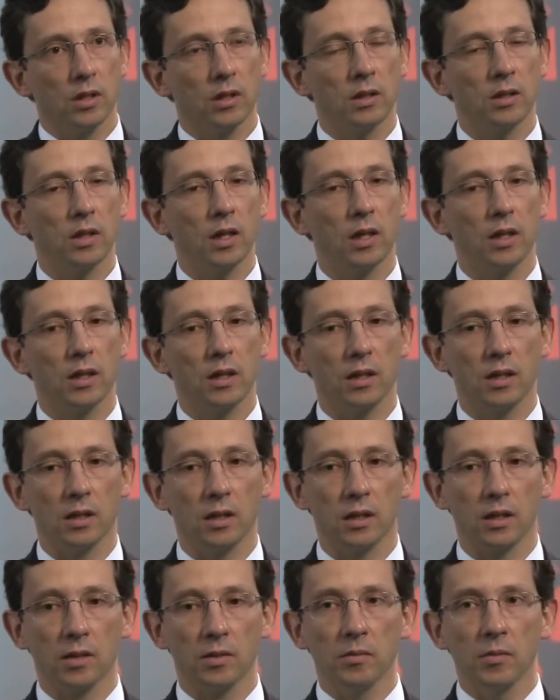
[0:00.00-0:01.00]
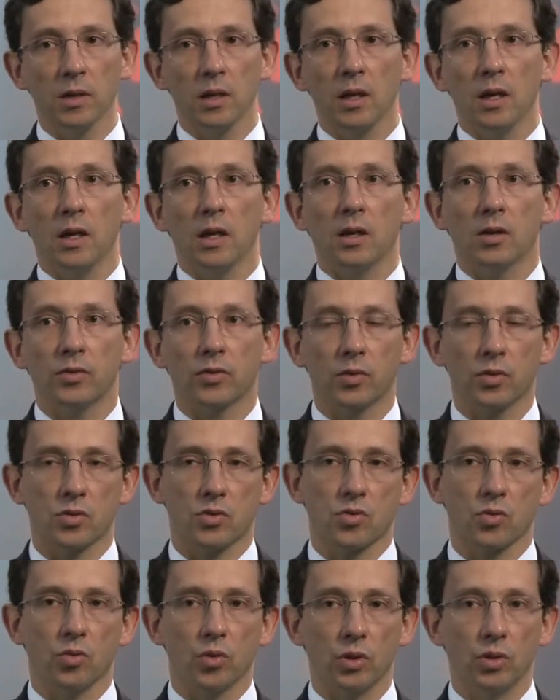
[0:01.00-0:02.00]
Then, of
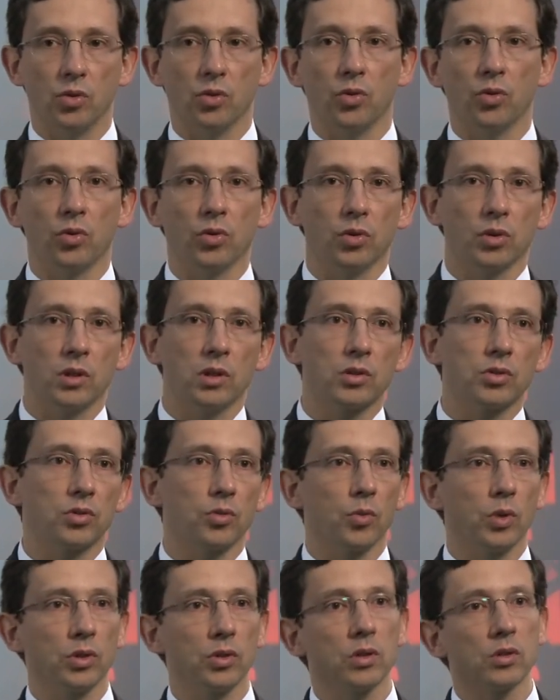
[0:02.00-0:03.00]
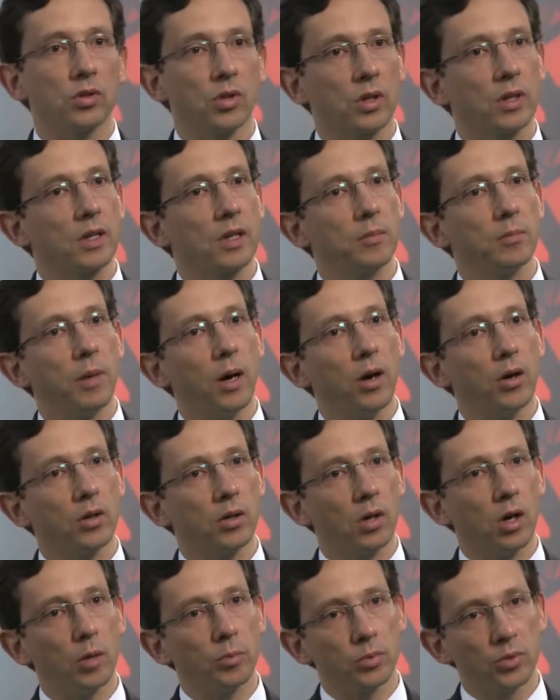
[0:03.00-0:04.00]
course, when you're talking
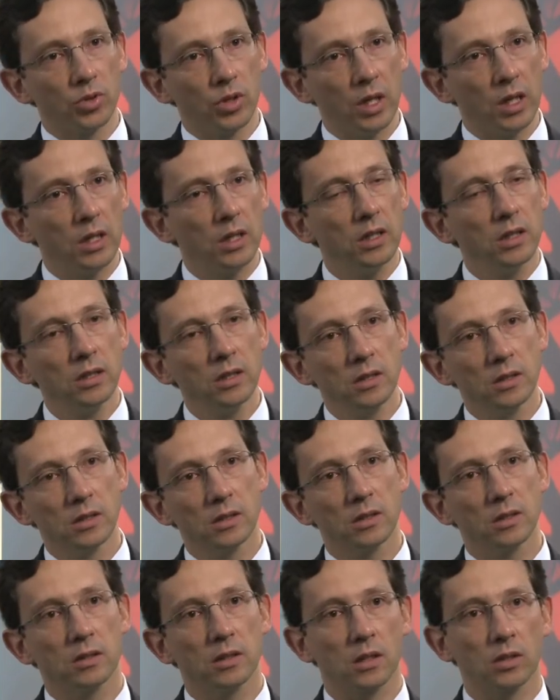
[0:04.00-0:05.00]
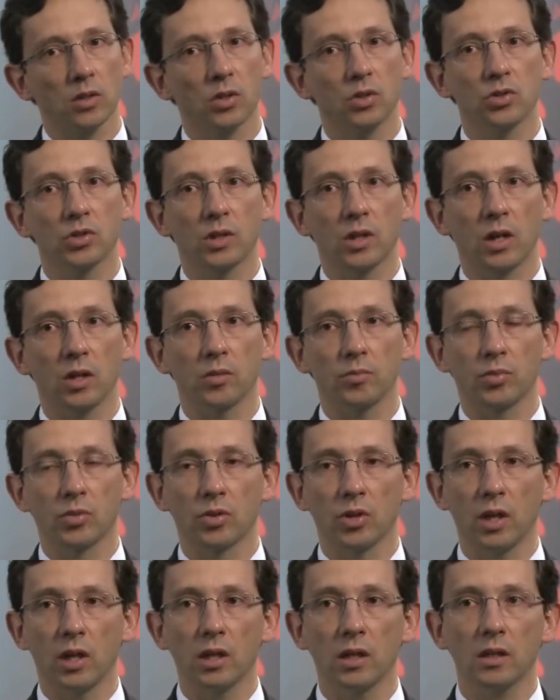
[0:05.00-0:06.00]
about upgrading, technological
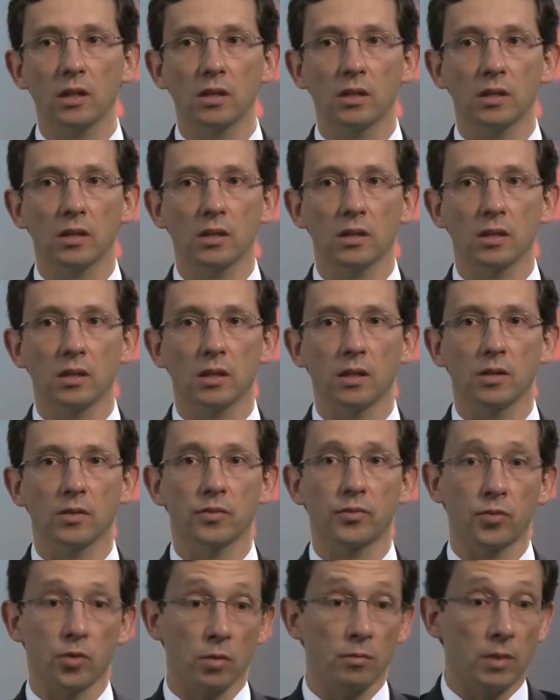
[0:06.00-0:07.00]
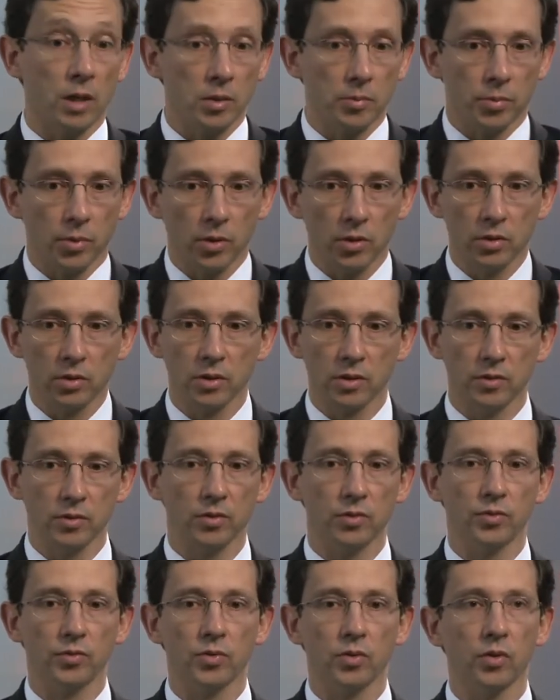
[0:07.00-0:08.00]
upgrading, from my point
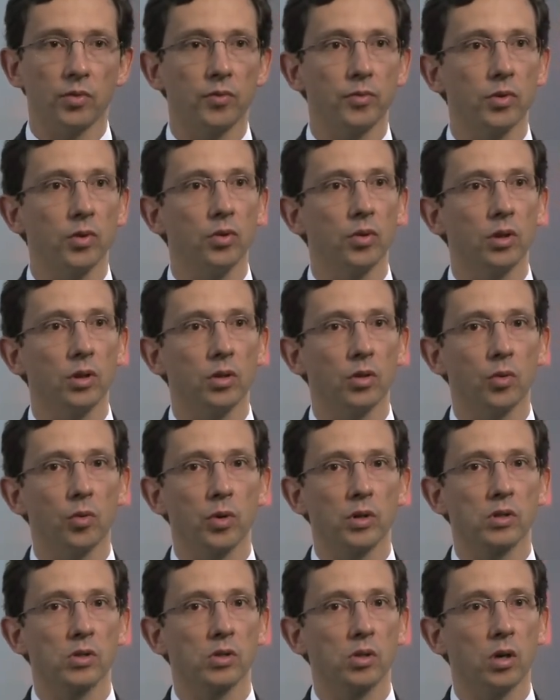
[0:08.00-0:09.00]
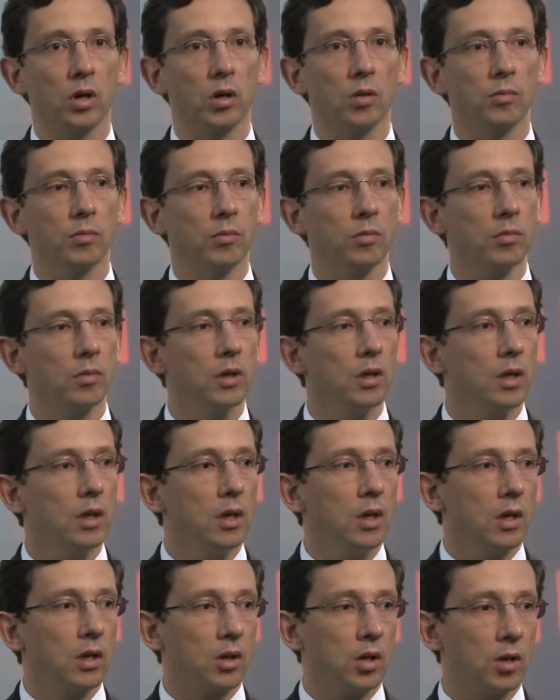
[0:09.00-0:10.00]
of view, it always
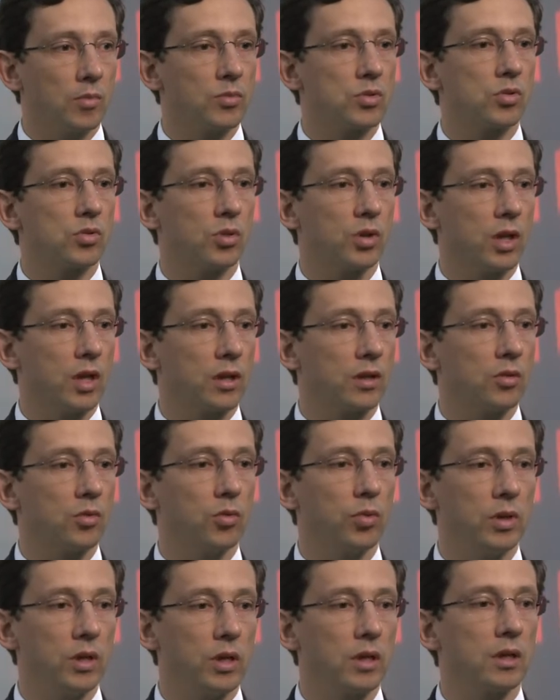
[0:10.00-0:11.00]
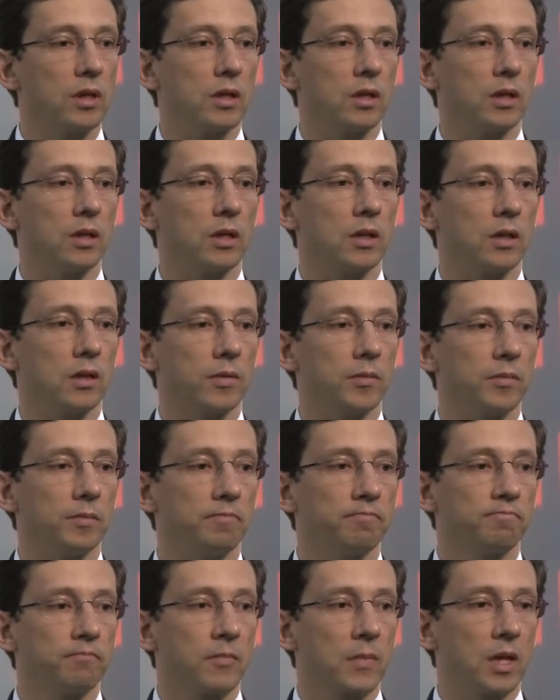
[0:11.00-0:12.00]
comes together with
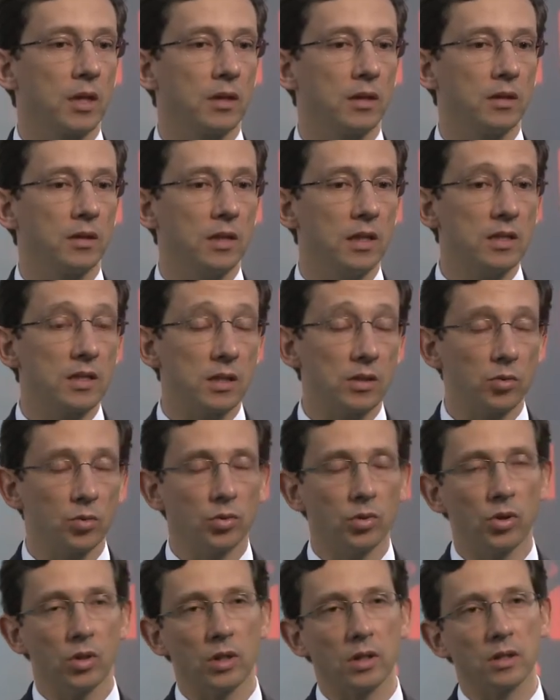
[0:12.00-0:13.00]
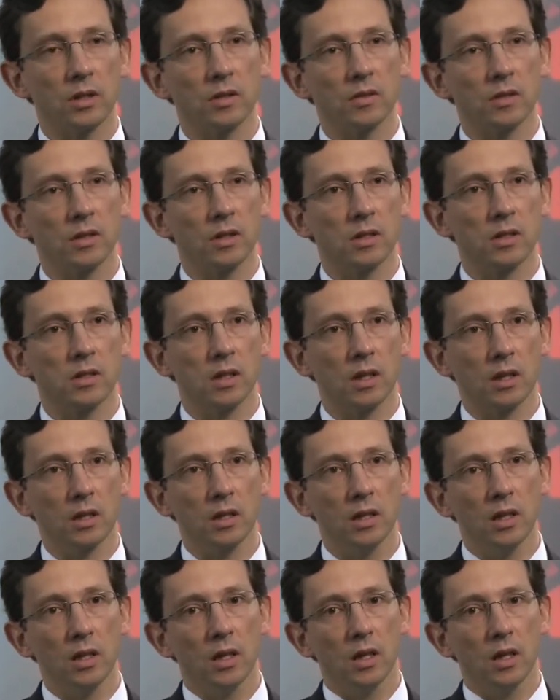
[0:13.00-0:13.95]
decent work, in the sense that